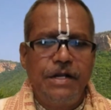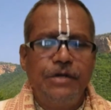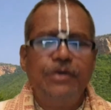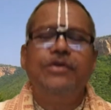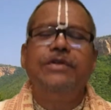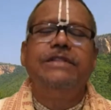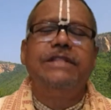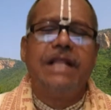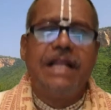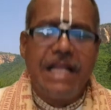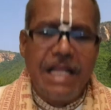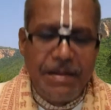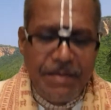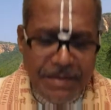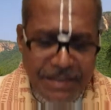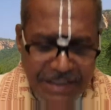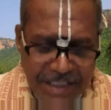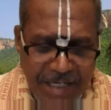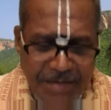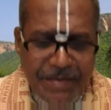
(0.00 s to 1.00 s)
During the
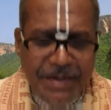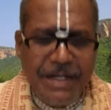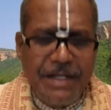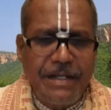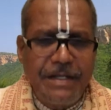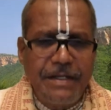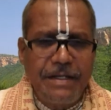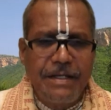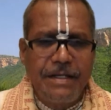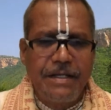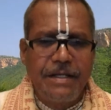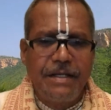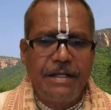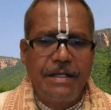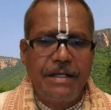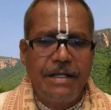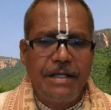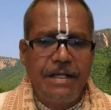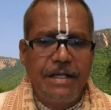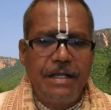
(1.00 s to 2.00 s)
naming ceremony,
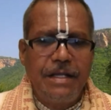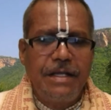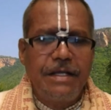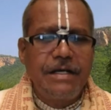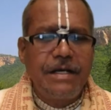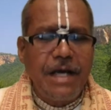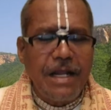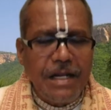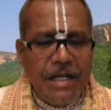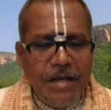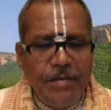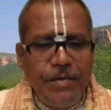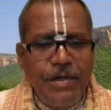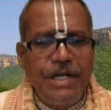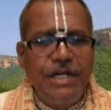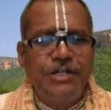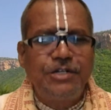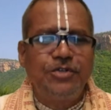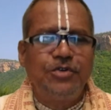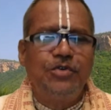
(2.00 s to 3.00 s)

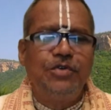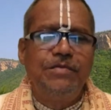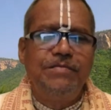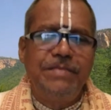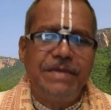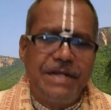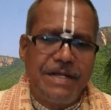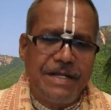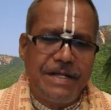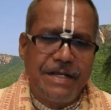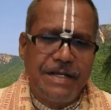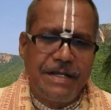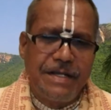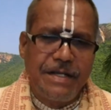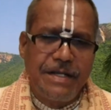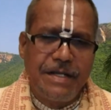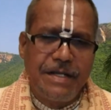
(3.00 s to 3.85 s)
Gargamuni told me,